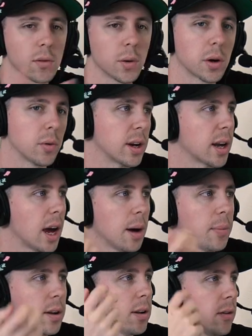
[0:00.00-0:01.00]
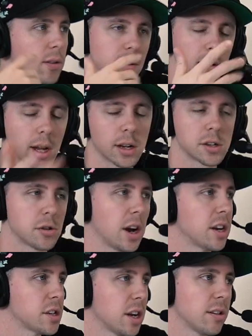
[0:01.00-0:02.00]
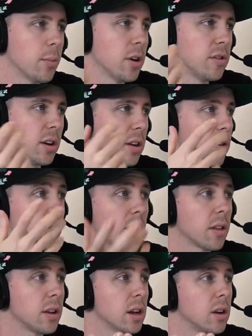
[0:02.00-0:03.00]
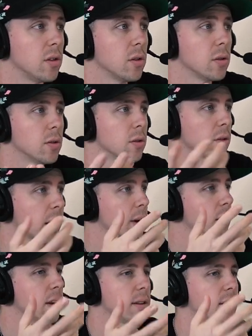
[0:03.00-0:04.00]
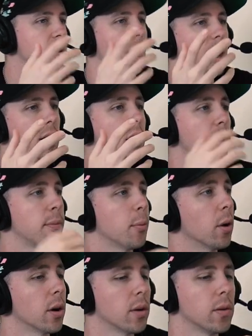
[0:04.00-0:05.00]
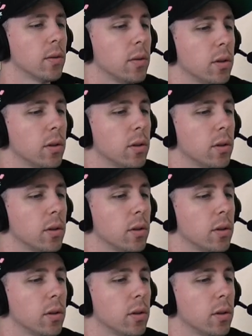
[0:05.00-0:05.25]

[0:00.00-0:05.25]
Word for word: quick recap and there's like trash ass budget and there's nothing to do like it's not enough where